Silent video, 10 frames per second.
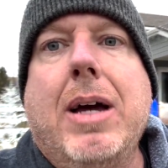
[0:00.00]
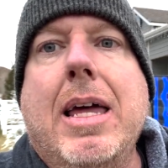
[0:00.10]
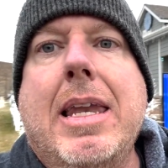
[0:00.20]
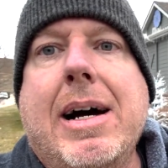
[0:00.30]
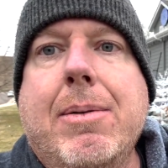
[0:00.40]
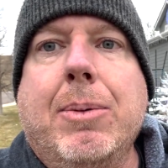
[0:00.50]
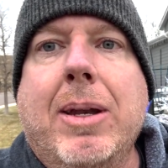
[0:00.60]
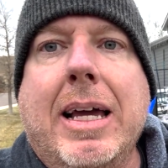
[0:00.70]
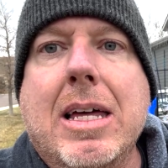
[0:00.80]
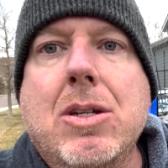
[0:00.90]
And now I'm going
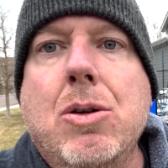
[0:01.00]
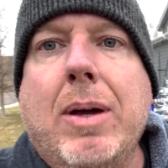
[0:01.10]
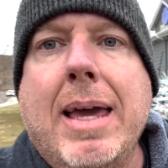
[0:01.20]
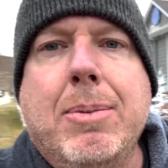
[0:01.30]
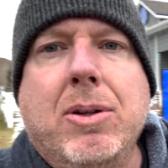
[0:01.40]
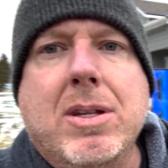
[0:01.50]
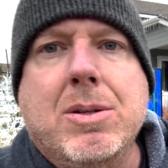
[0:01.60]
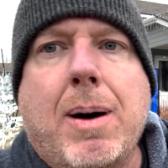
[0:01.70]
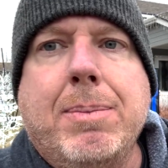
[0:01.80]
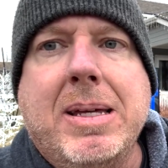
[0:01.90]
to get new cables and
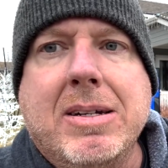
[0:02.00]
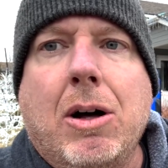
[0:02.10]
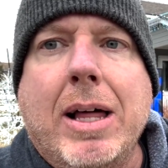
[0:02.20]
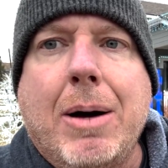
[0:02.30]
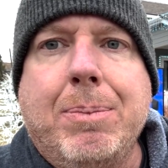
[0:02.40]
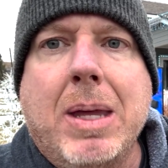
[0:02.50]
swap these all out.